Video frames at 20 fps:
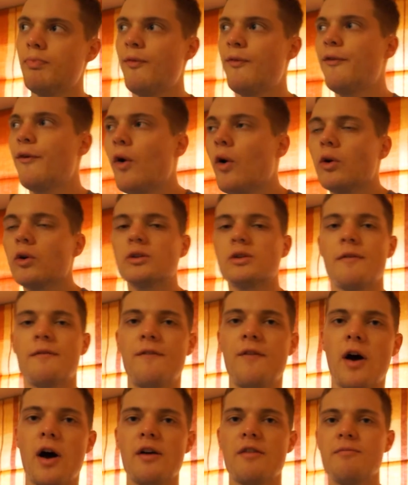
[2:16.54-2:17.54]
4 to
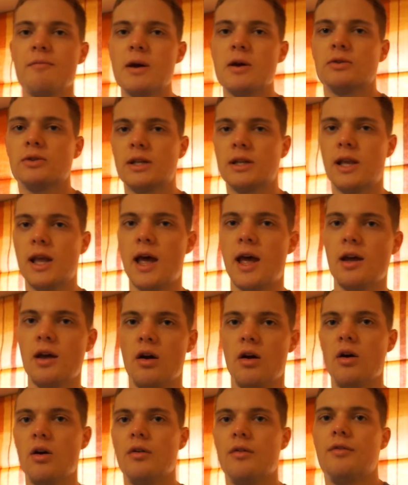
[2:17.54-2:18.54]
5 meals a day
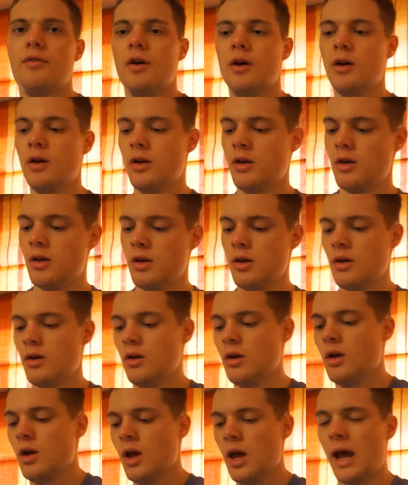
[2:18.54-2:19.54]
of,
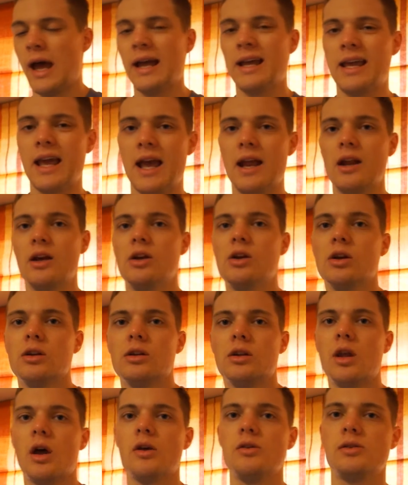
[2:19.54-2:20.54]
and getting a
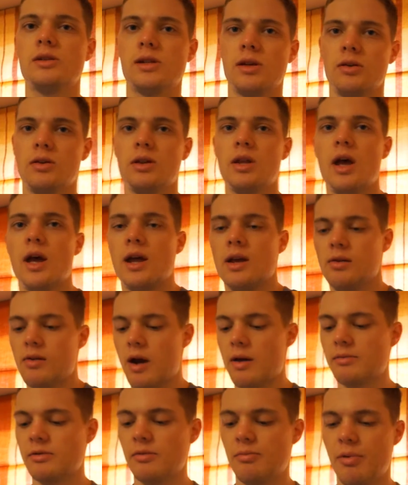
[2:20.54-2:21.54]
good dose of 30
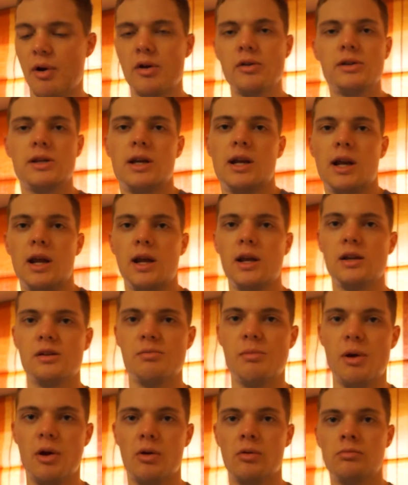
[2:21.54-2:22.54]
grams of protein at each
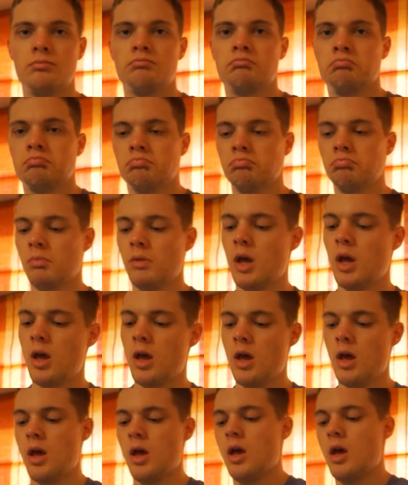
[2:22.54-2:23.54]
meal.
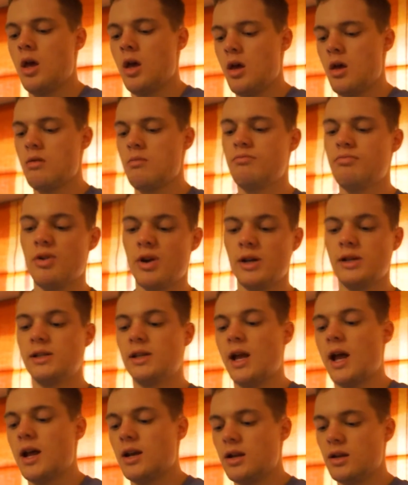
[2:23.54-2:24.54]
Pretty
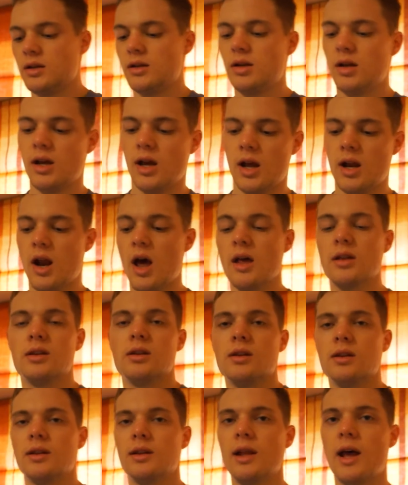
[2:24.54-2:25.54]
standard, and
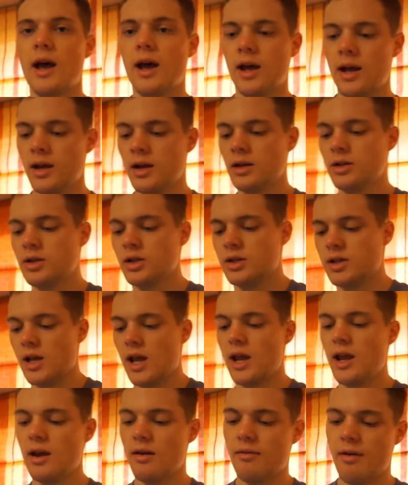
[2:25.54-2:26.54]
other than that, just
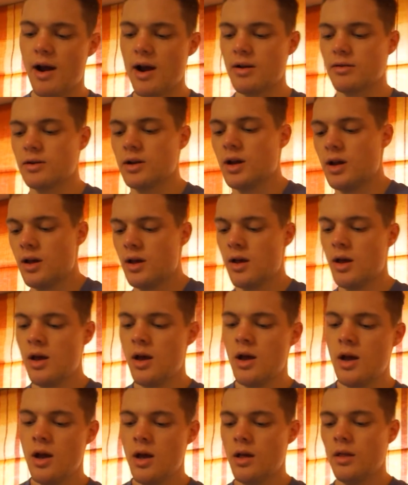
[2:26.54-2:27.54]
eat around
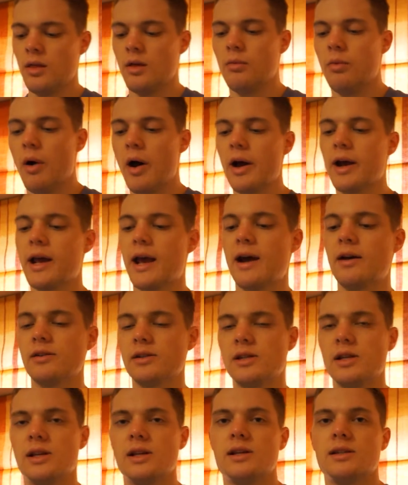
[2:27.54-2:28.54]
the
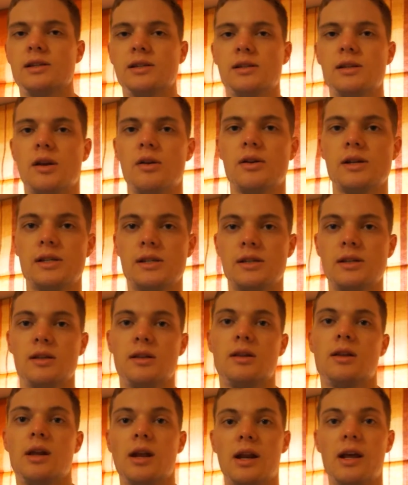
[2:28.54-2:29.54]
workouts that is, so it's
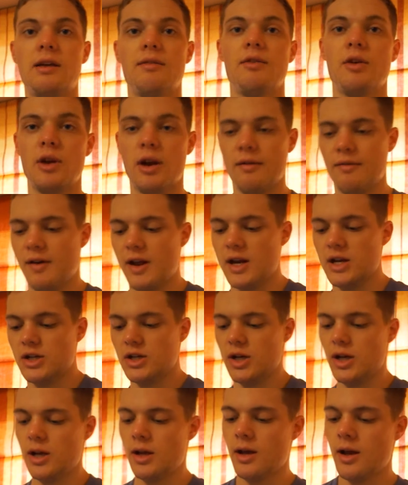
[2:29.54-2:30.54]
gonna give you enough
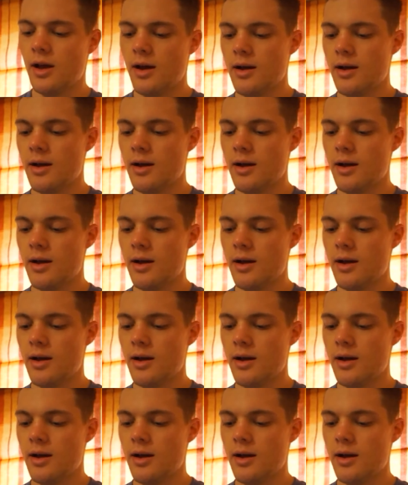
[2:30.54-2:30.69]
energy.